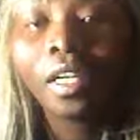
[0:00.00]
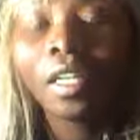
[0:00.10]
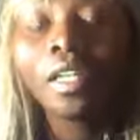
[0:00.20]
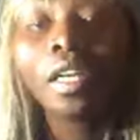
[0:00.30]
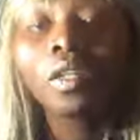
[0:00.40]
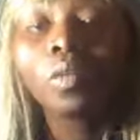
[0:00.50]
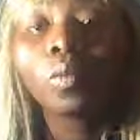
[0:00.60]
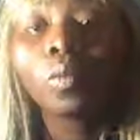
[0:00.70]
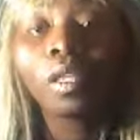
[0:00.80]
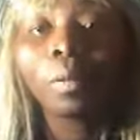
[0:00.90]
And then
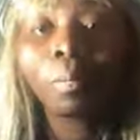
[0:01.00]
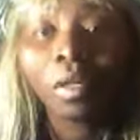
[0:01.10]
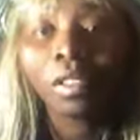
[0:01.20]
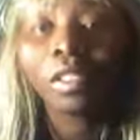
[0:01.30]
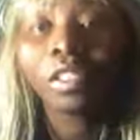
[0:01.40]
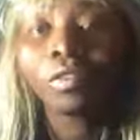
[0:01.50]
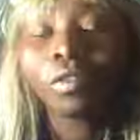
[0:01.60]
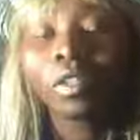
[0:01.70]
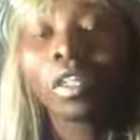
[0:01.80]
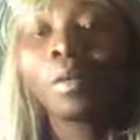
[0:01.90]
when the positive
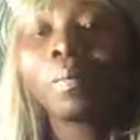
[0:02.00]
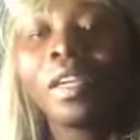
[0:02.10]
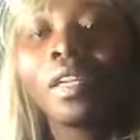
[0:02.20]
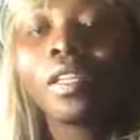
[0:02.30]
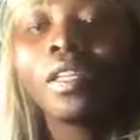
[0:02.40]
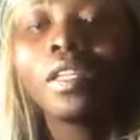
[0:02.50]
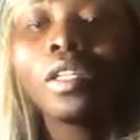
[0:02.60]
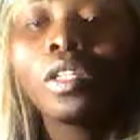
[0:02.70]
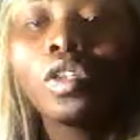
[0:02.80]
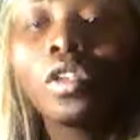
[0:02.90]
one come in,
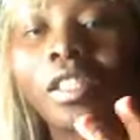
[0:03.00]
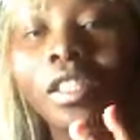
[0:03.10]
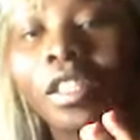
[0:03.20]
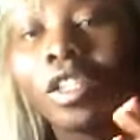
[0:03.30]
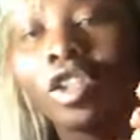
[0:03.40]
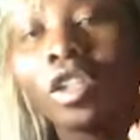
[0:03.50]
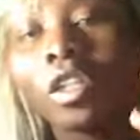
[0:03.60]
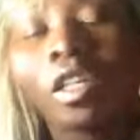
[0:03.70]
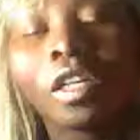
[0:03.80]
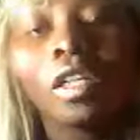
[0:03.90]
you're kissing each
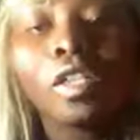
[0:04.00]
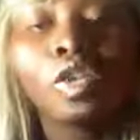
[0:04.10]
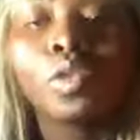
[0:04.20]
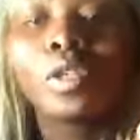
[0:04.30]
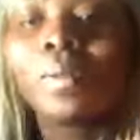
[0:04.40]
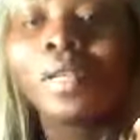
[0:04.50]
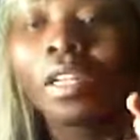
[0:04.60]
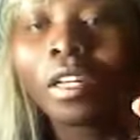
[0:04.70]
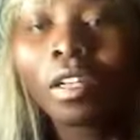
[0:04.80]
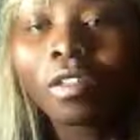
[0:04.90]
other, you want to
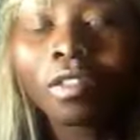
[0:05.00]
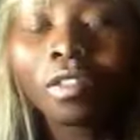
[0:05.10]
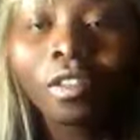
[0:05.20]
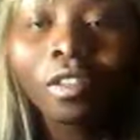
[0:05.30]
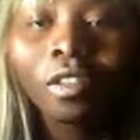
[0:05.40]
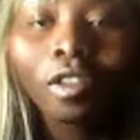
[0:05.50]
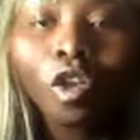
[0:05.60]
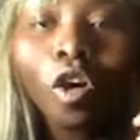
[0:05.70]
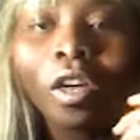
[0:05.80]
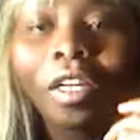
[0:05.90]
make love,
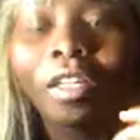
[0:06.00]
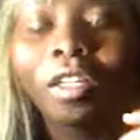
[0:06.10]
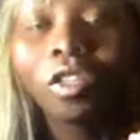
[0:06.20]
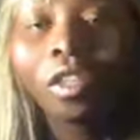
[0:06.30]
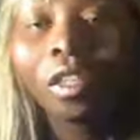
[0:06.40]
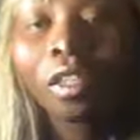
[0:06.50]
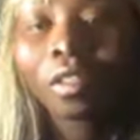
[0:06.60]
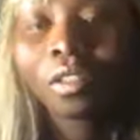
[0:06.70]
you're hugging each other.